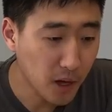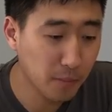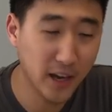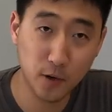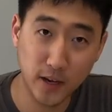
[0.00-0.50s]

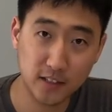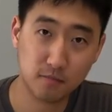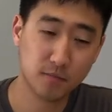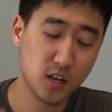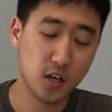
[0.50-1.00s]
But
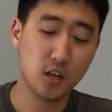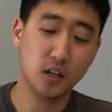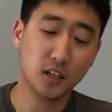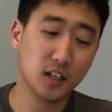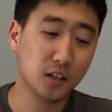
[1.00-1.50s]
anyways,
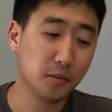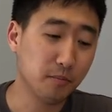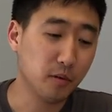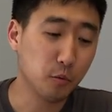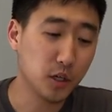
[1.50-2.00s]

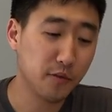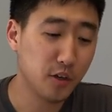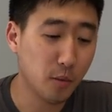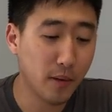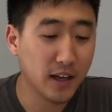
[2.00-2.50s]
Um, we'll give
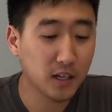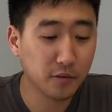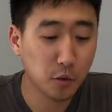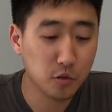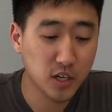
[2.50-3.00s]
you a
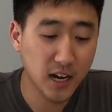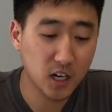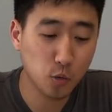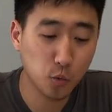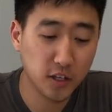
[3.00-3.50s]
microphone
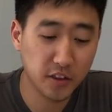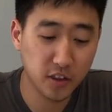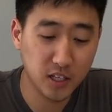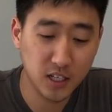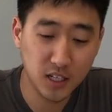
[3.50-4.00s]
check
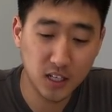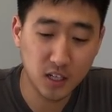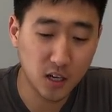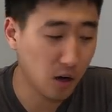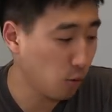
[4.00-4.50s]
with
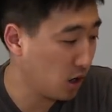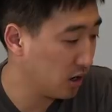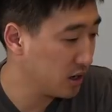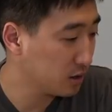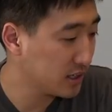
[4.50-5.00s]
the
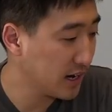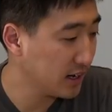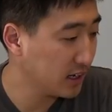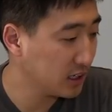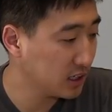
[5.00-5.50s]

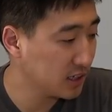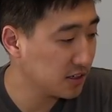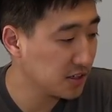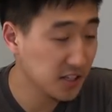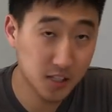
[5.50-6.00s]
Audio-Technica
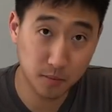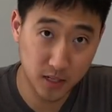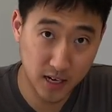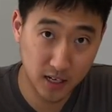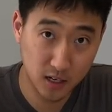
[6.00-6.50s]
System
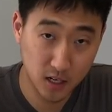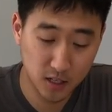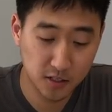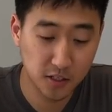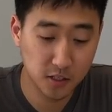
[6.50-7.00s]
ten
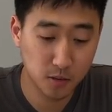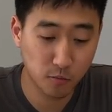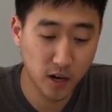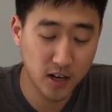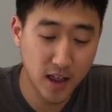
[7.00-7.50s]
system
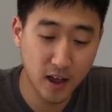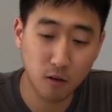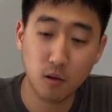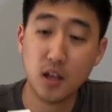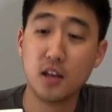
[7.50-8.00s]
right
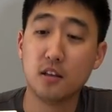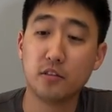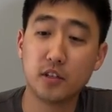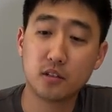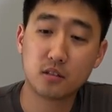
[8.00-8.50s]
now.
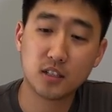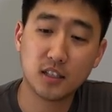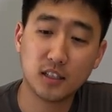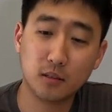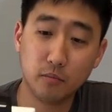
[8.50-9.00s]
This,
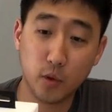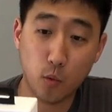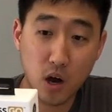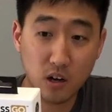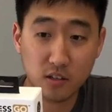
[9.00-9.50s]
um, the
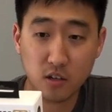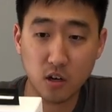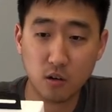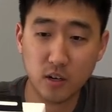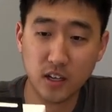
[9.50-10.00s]
Wireless
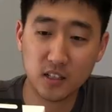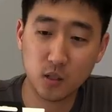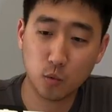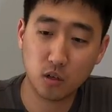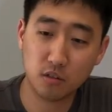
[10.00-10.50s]
Go is
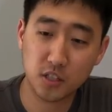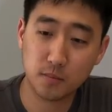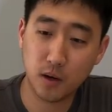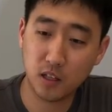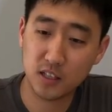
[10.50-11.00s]
the world's
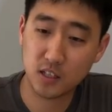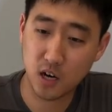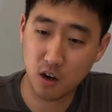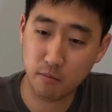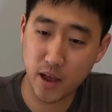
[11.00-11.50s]
smallest,
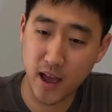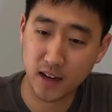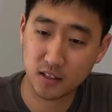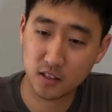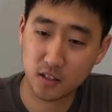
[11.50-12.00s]

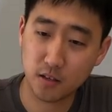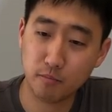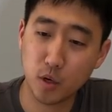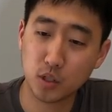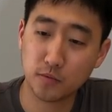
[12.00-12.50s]
compact,
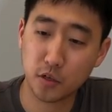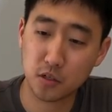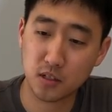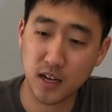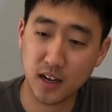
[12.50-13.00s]
most
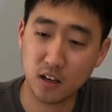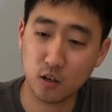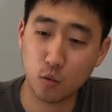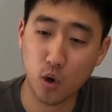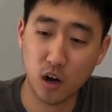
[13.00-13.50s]

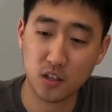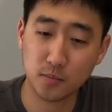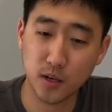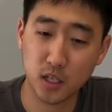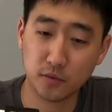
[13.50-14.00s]
versatile wireless
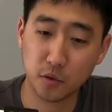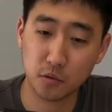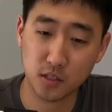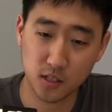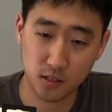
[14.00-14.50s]

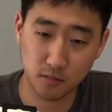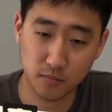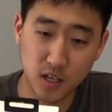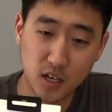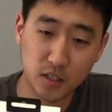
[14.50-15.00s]
microphone system.
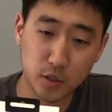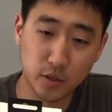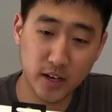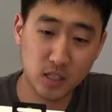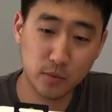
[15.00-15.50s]
The
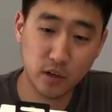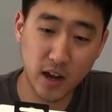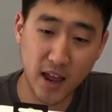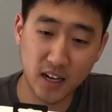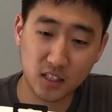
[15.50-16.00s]
transmitter
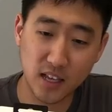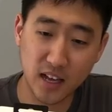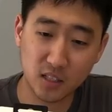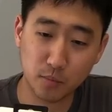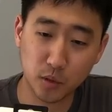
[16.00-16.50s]
acts
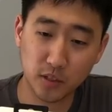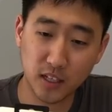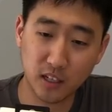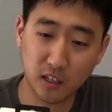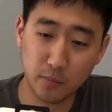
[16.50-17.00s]
as both
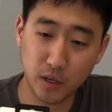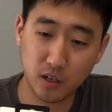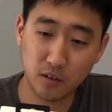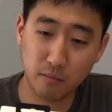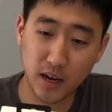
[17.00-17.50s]
a
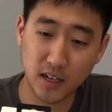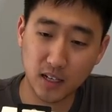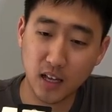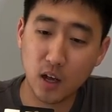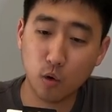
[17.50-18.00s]
clip-on
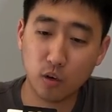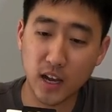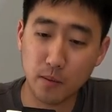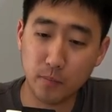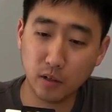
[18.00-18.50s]
mic or
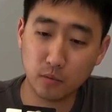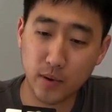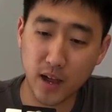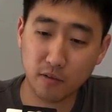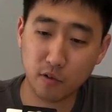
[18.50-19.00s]
a belt
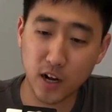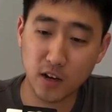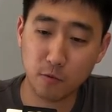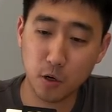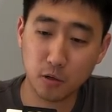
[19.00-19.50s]
pack for a
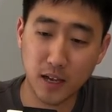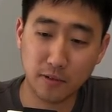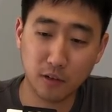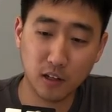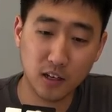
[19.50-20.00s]
Rode
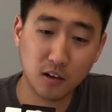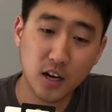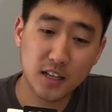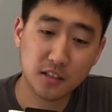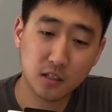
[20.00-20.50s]
lavalier,
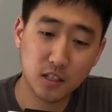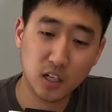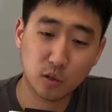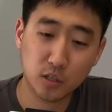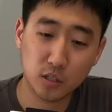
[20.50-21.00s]
sending
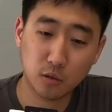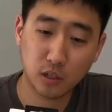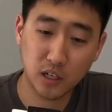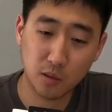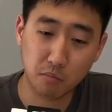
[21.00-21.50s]
crystal
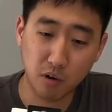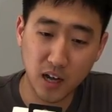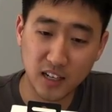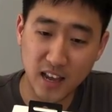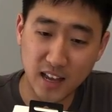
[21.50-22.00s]
clear
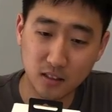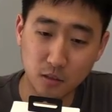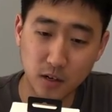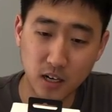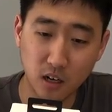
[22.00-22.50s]

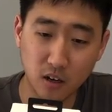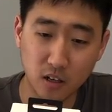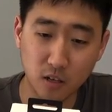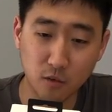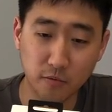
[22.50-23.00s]
broadcast-grade
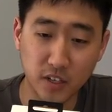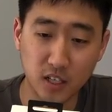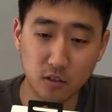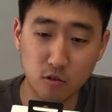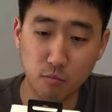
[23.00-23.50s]
audio
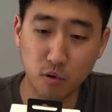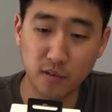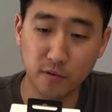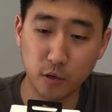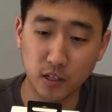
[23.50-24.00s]
via two
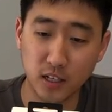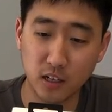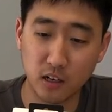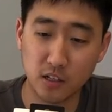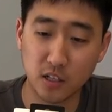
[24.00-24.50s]
point four
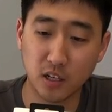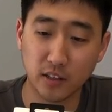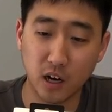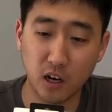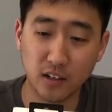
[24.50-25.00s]
gigahertz on
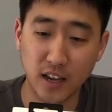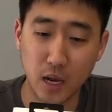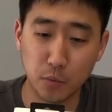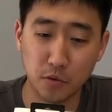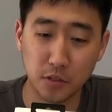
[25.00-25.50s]
the on-camera